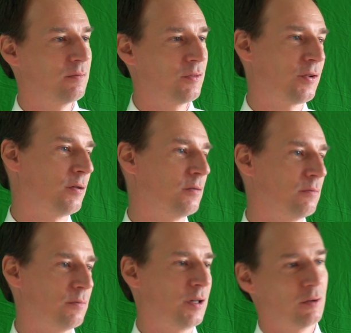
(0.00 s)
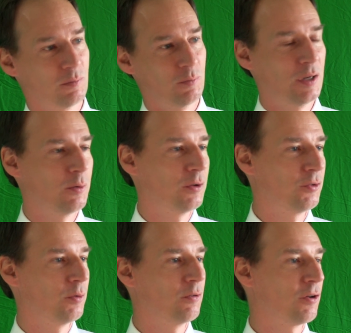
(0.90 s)
So, we go
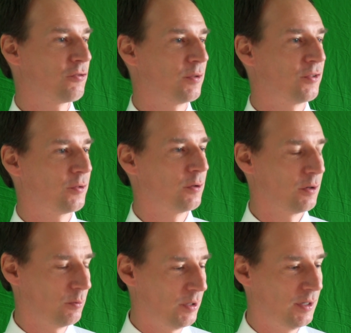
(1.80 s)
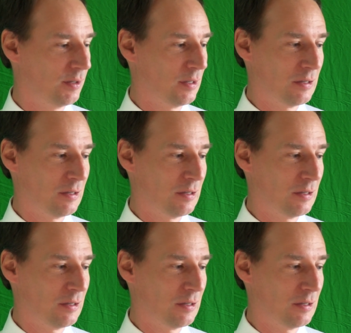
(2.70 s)
into a grocery store and we